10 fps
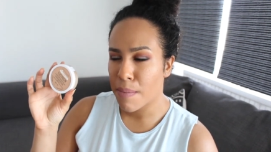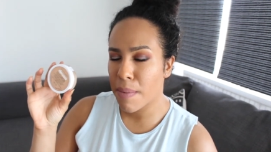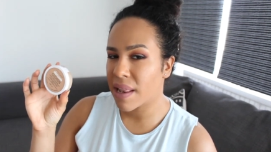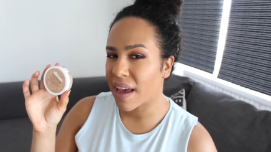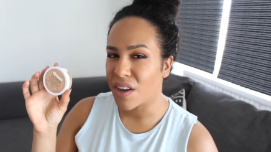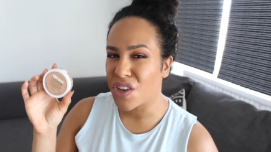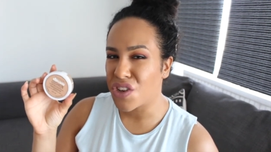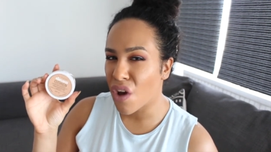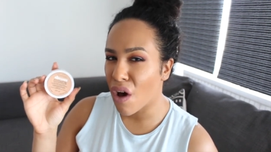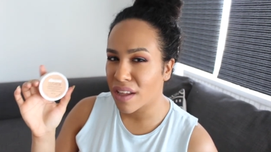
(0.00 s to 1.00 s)
maybe like a
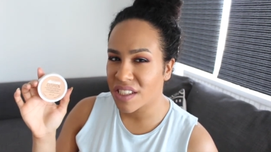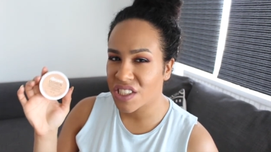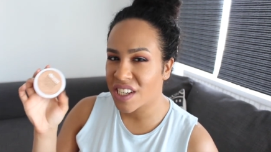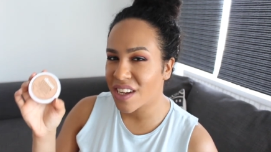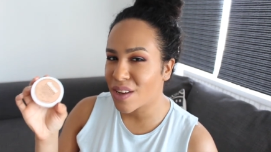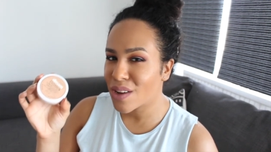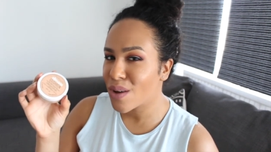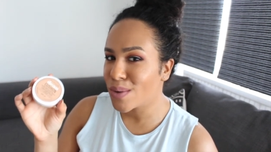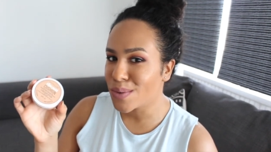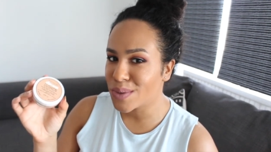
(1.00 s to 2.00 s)
NARS sheer
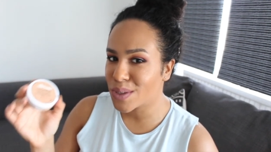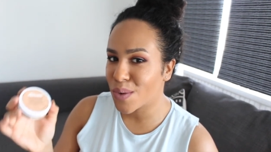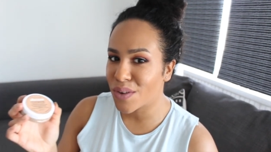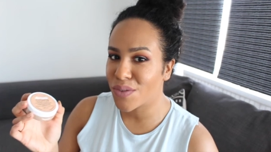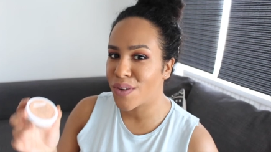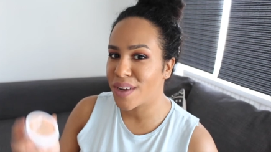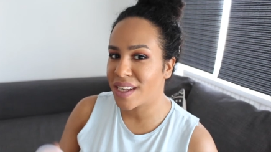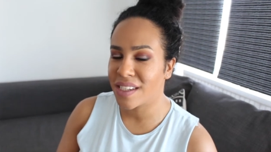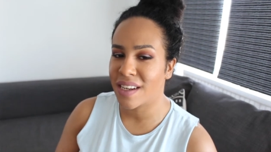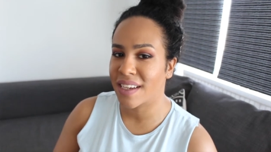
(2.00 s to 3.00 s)
glow sort of foundation,